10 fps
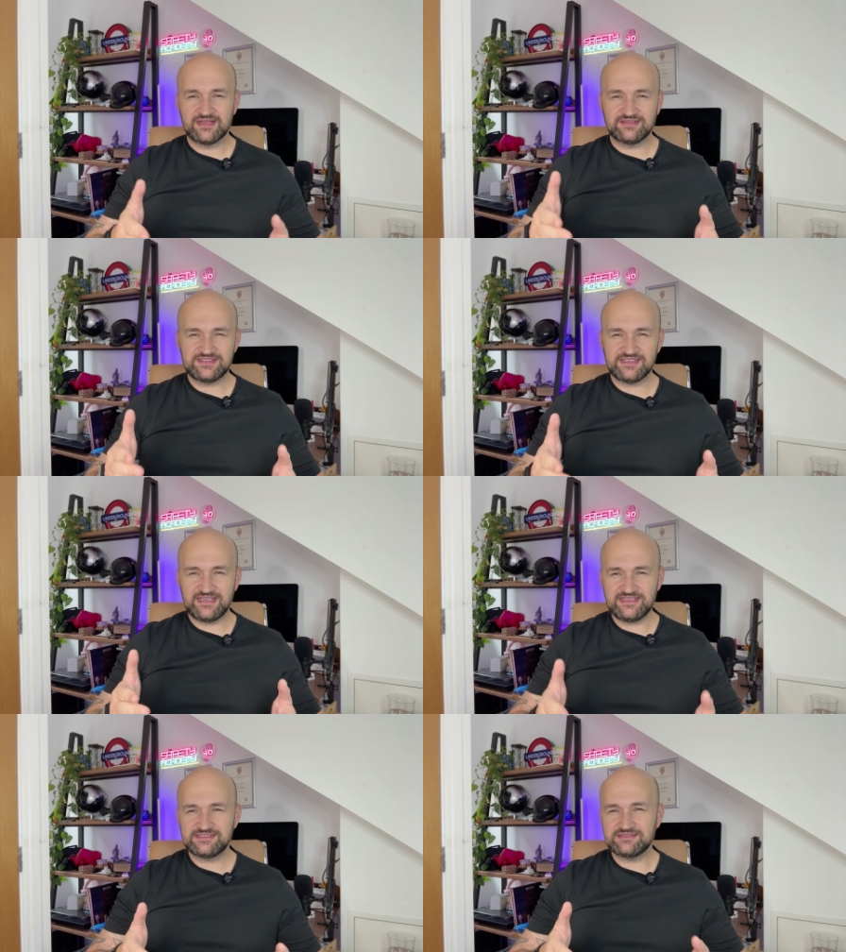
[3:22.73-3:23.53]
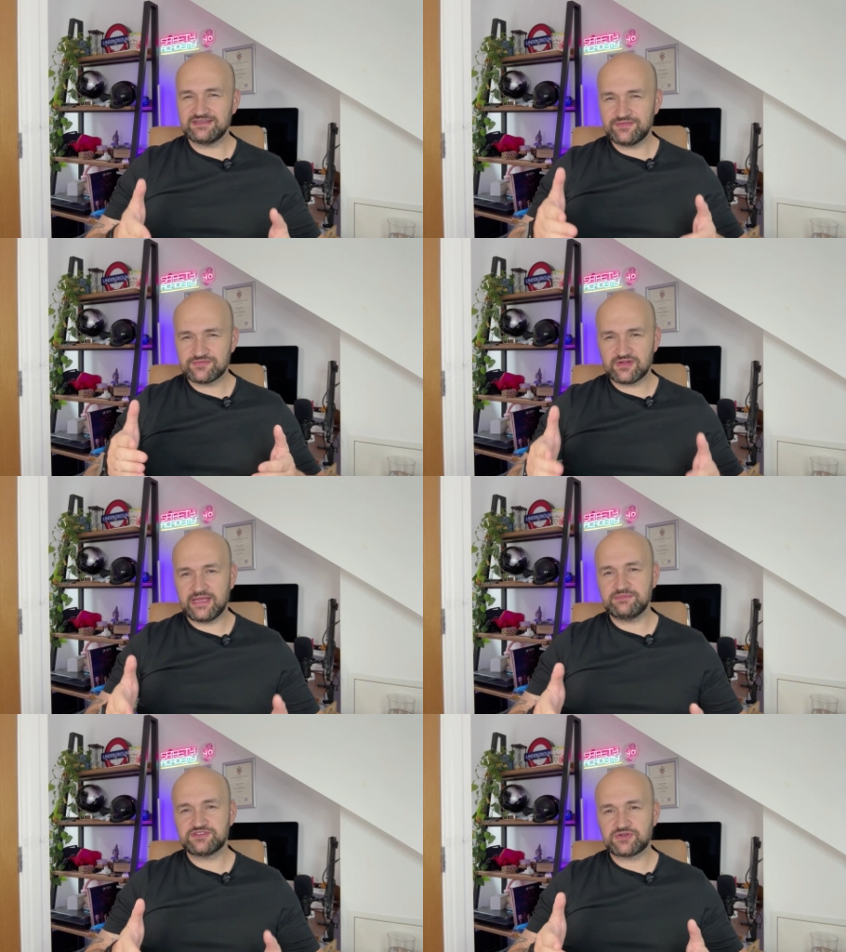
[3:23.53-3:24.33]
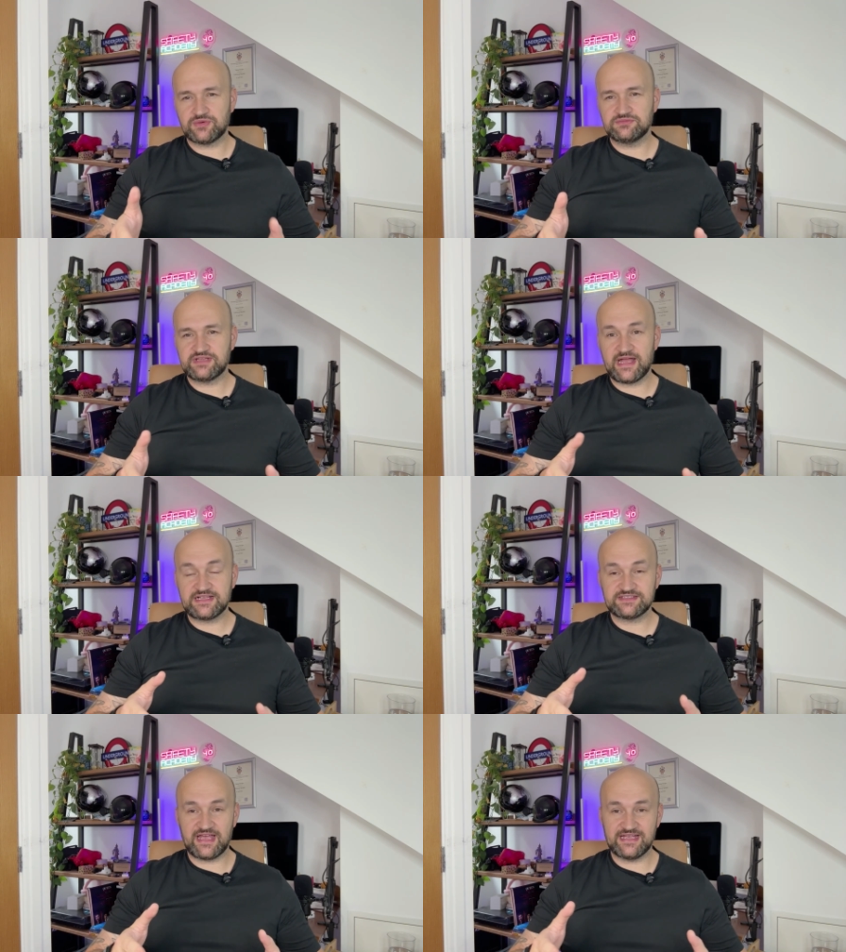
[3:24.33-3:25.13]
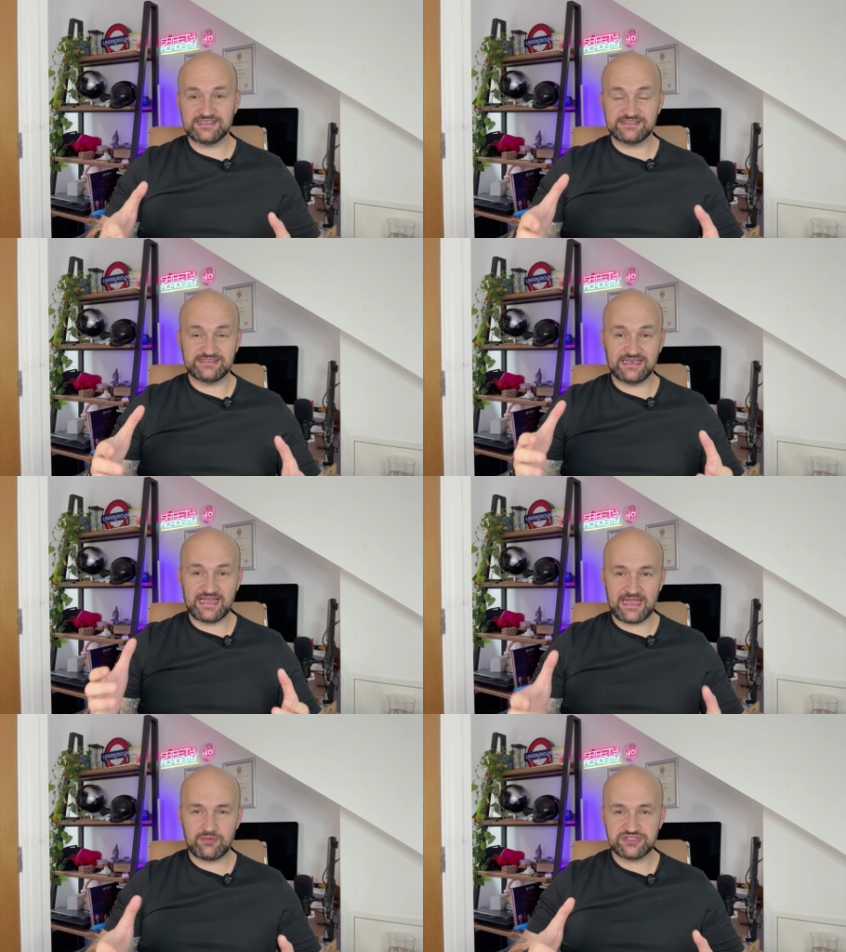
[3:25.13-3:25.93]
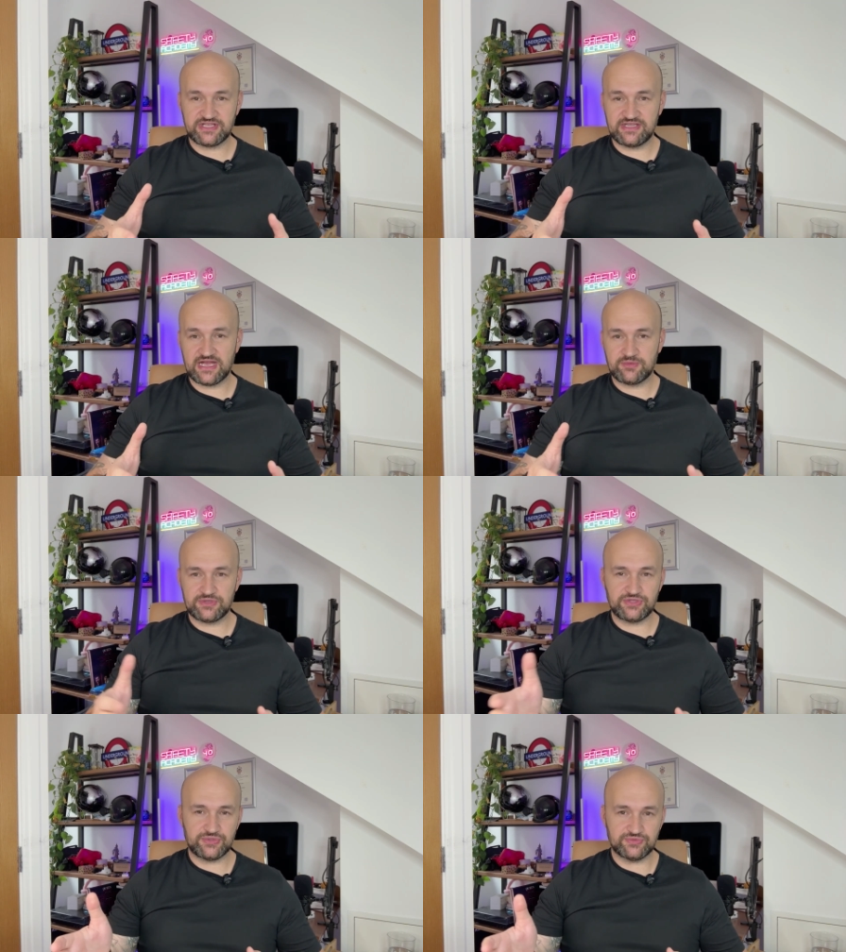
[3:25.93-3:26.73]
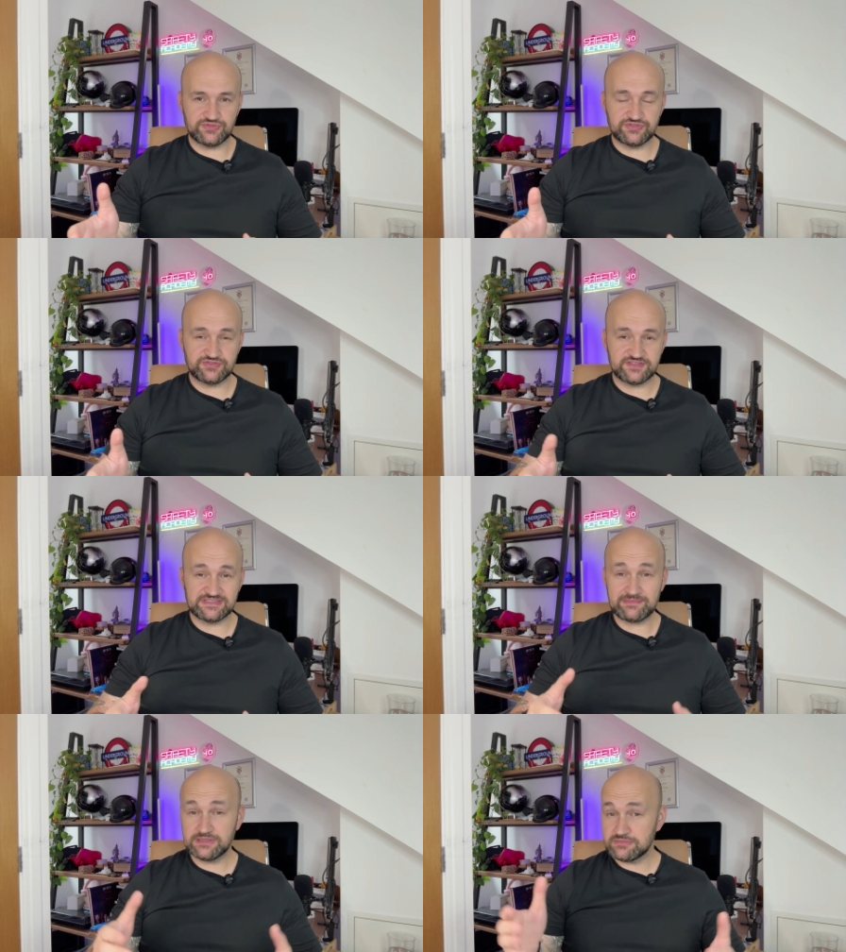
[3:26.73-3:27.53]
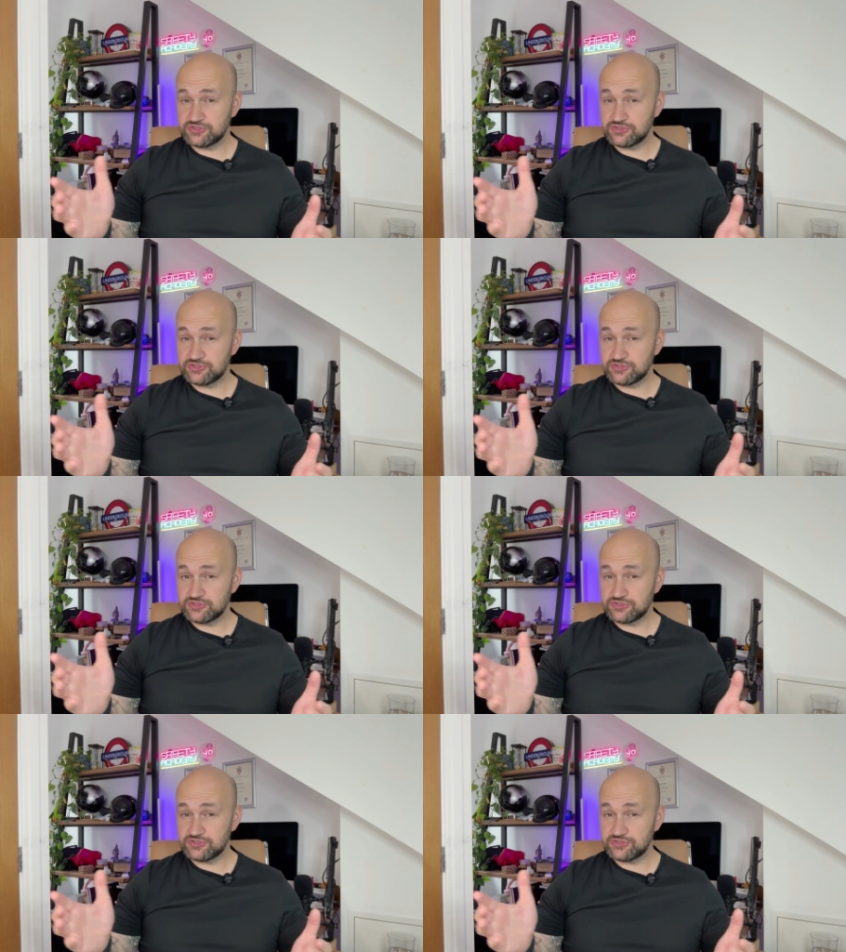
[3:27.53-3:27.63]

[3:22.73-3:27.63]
This instantly frames context and the language AI will use. Step number